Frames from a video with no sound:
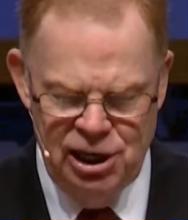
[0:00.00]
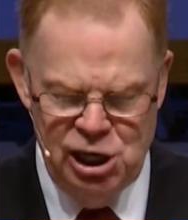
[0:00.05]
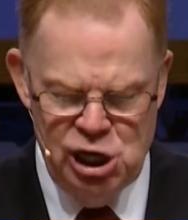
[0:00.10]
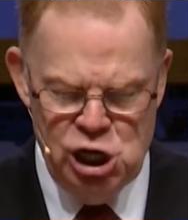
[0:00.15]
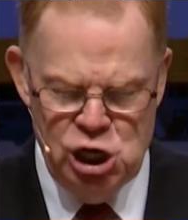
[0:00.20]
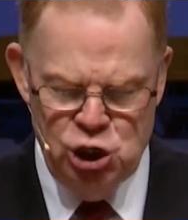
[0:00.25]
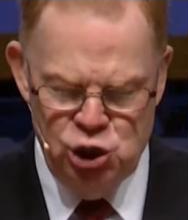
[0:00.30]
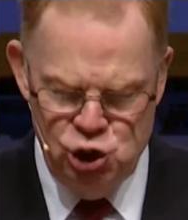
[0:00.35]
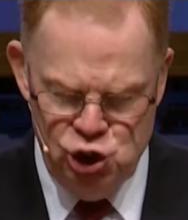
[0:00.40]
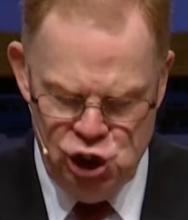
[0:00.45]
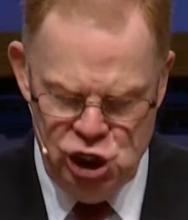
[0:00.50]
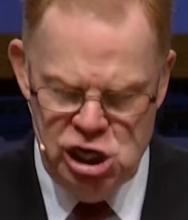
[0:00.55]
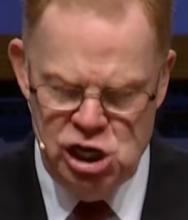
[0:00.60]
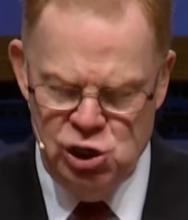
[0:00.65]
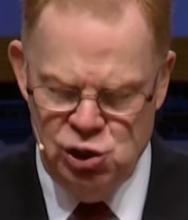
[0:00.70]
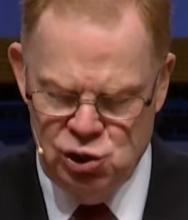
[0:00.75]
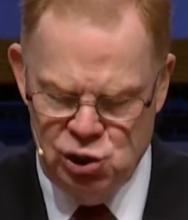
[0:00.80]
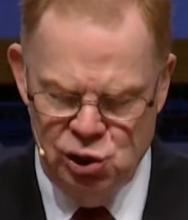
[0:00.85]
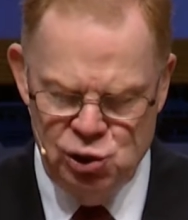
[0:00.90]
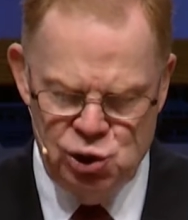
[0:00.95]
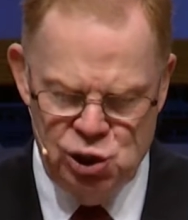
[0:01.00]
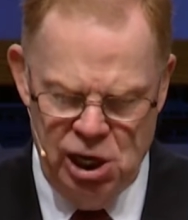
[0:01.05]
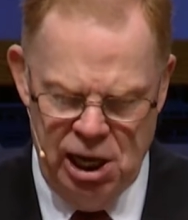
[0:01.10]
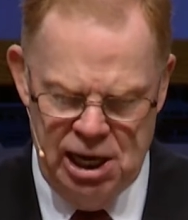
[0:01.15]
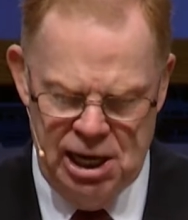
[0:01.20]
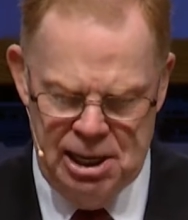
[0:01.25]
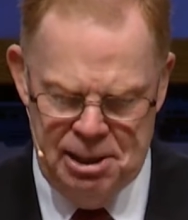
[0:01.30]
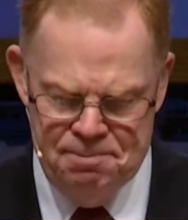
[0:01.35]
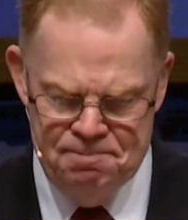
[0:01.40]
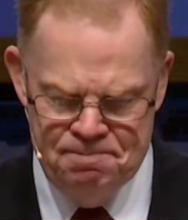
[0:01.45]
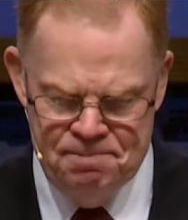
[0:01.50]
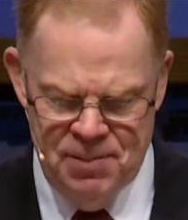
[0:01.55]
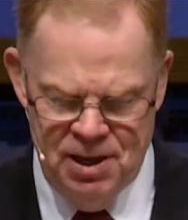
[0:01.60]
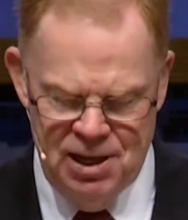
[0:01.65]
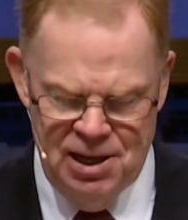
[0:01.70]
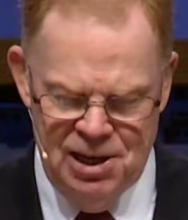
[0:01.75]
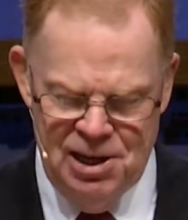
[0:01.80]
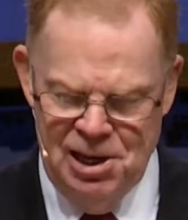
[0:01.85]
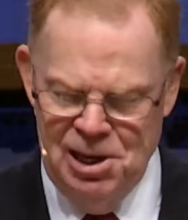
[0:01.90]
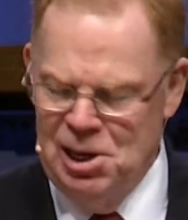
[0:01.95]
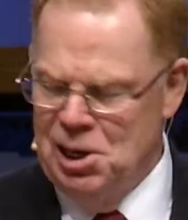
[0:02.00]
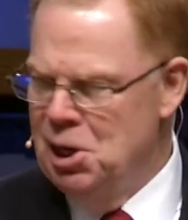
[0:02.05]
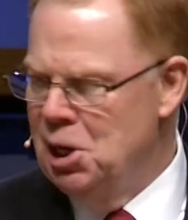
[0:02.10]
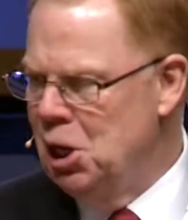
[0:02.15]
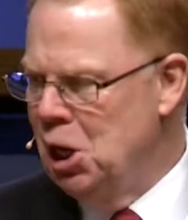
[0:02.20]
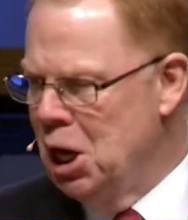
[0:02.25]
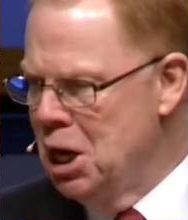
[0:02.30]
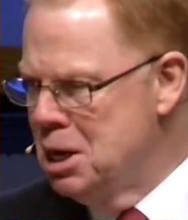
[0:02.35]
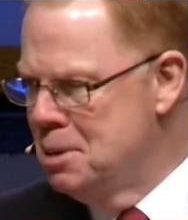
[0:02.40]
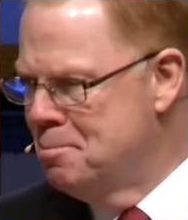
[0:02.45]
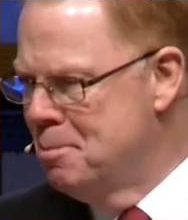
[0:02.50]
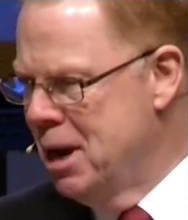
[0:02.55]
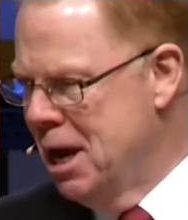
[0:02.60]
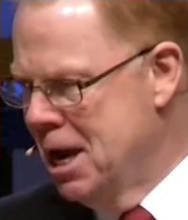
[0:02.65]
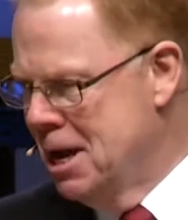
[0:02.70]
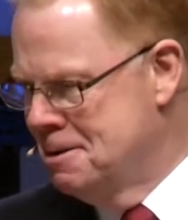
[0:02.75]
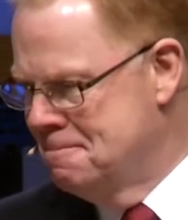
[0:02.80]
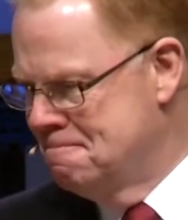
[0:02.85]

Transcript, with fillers: In Jesus' name, amen.